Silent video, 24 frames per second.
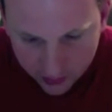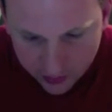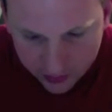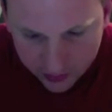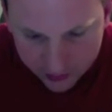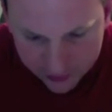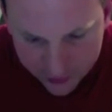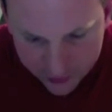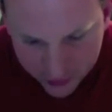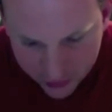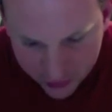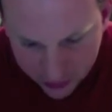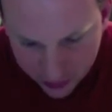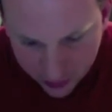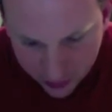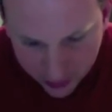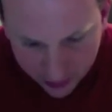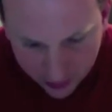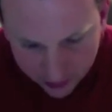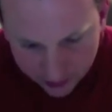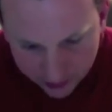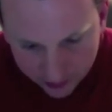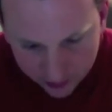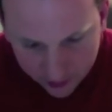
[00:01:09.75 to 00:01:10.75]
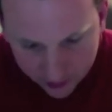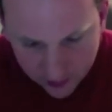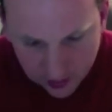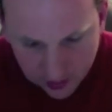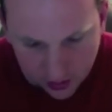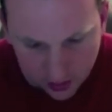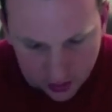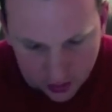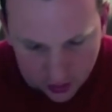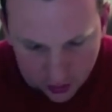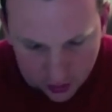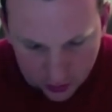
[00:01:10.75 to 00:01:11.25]
of Judah
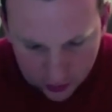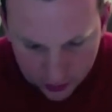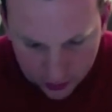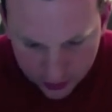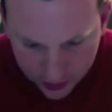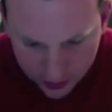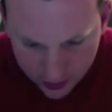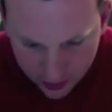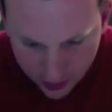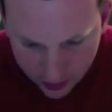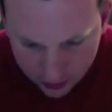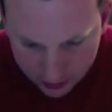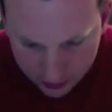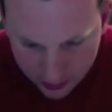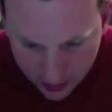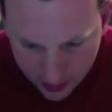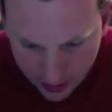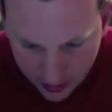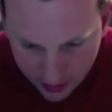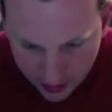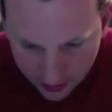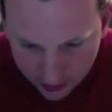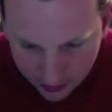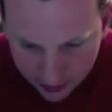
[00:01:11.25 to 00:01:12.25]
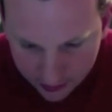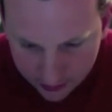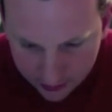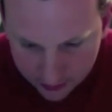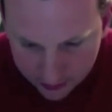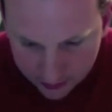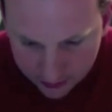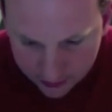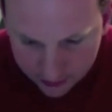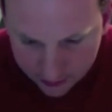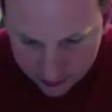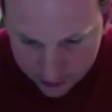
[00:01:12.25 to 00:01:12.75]
who had come back
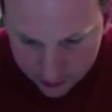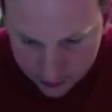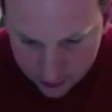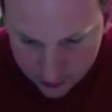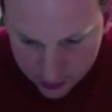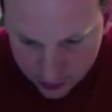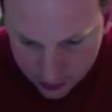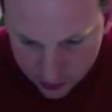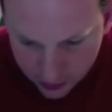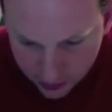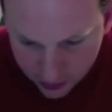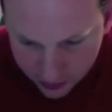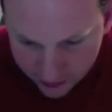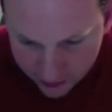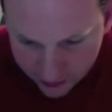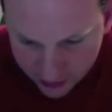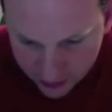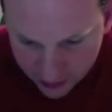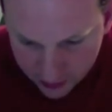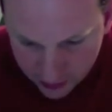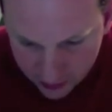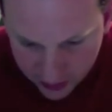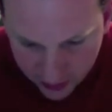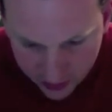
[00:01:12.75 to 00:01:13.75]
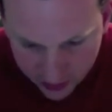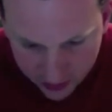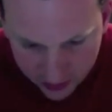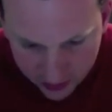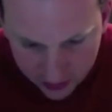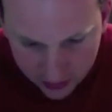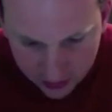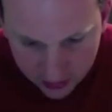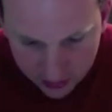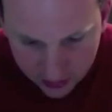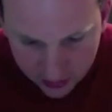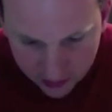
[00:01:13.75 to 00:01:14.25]
to live in the land
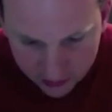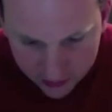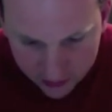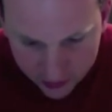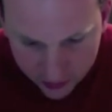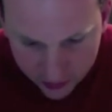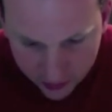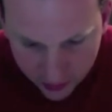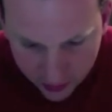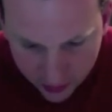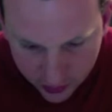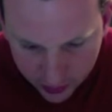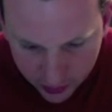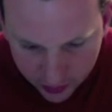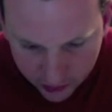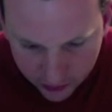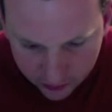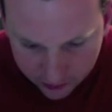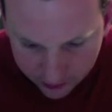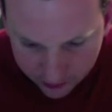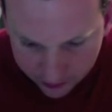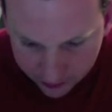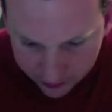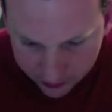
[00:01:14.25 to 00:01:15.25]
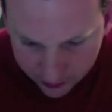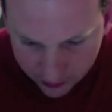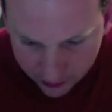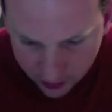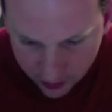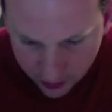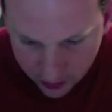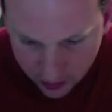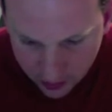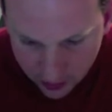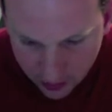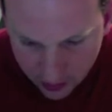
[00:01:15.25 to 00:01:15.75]
of Judah
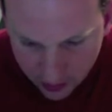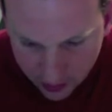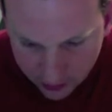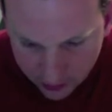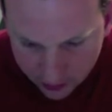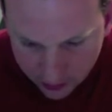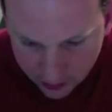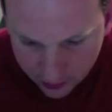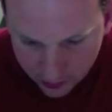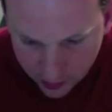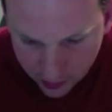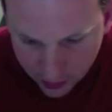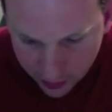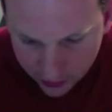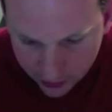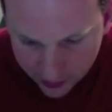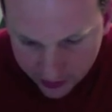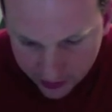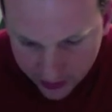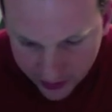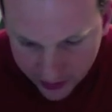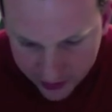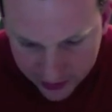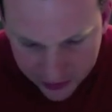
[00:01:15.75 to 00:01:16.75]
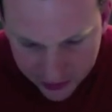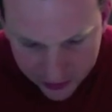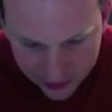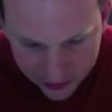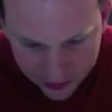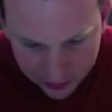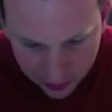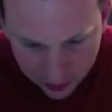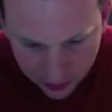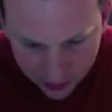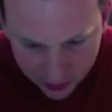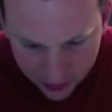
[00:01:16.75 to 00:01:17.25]
from all the nations
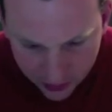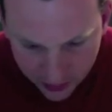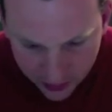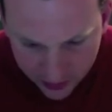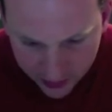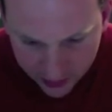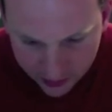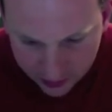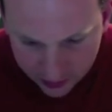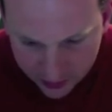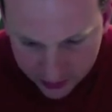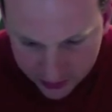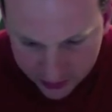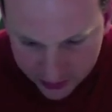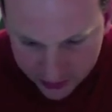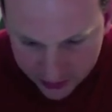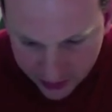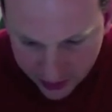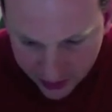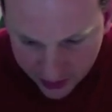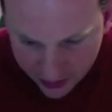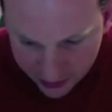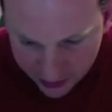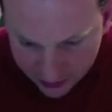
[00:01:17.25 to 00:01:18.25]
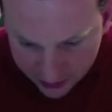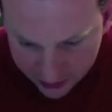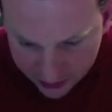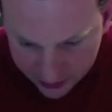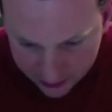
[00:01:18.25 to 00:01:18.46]
where they had been scattered.